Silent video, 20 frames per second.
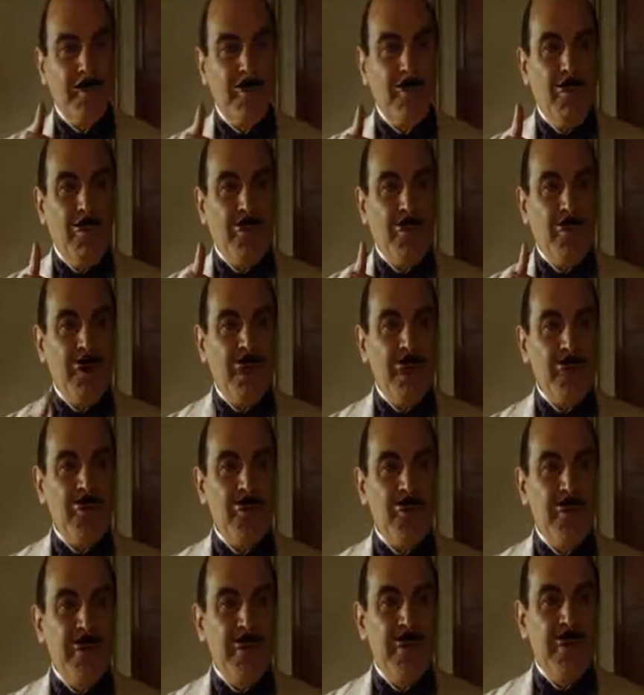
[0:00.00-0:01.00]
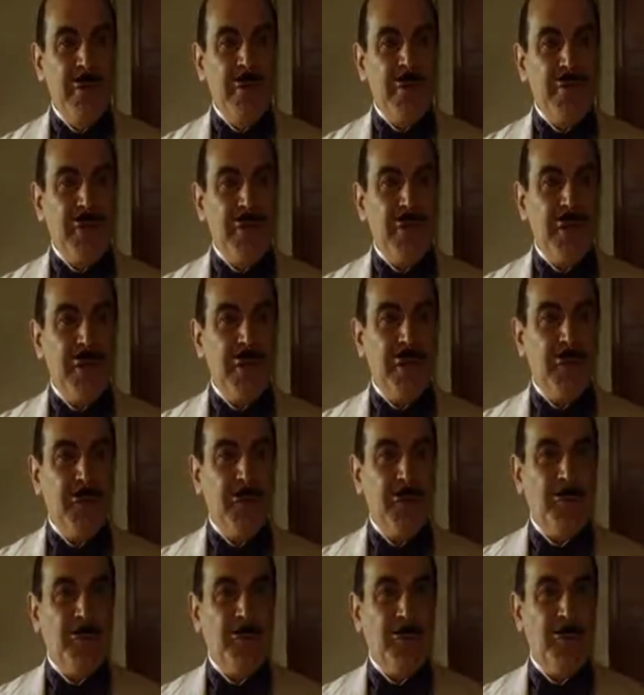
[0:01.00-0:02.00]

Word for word: But what had actually been seen?